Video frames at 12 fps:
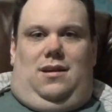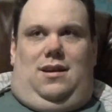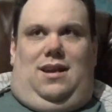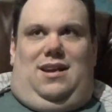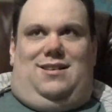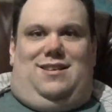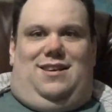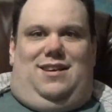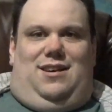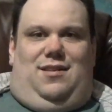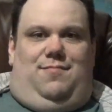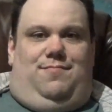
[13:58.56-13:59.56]
And,
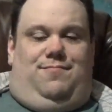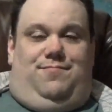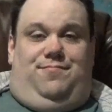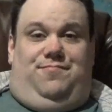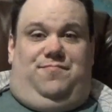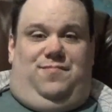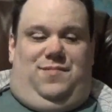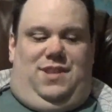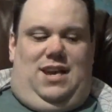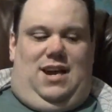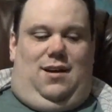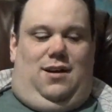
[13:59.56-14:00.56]

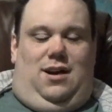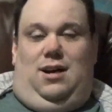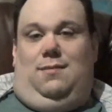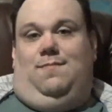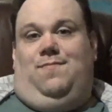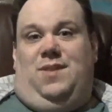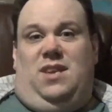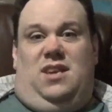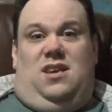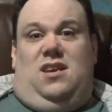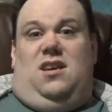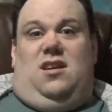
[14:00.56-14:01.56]
yeah,
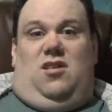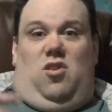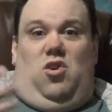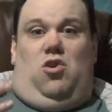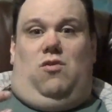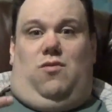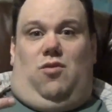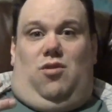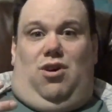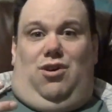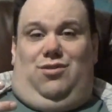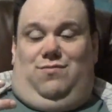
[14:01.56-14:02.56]

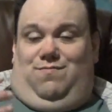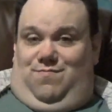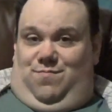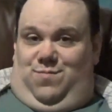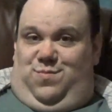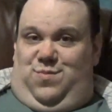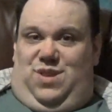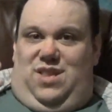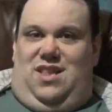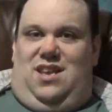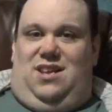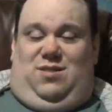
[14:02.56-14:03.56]
overall,
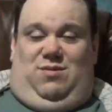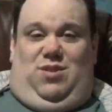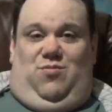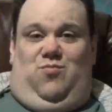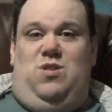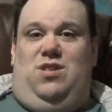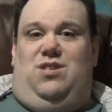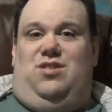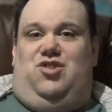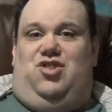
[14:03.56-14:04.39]
this was a really good